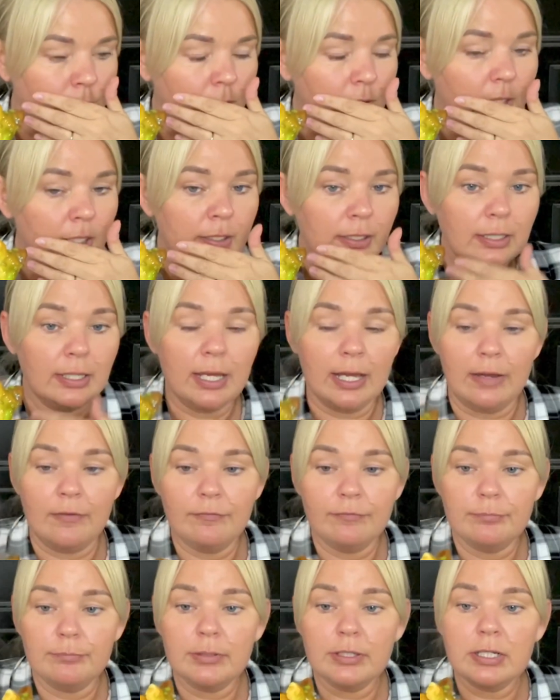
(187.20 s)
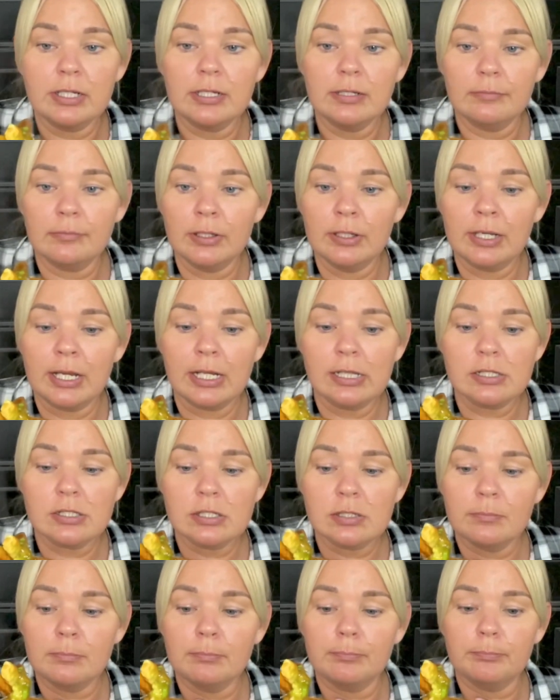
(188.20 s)
think I have bloody inhaled
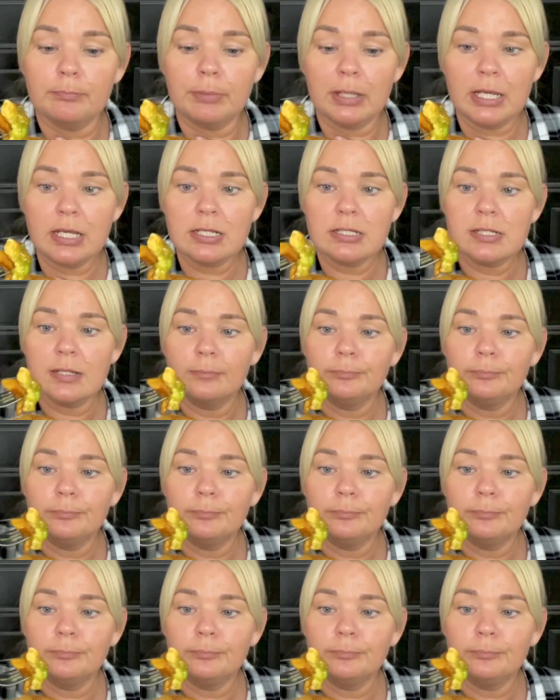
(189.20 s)
some peas.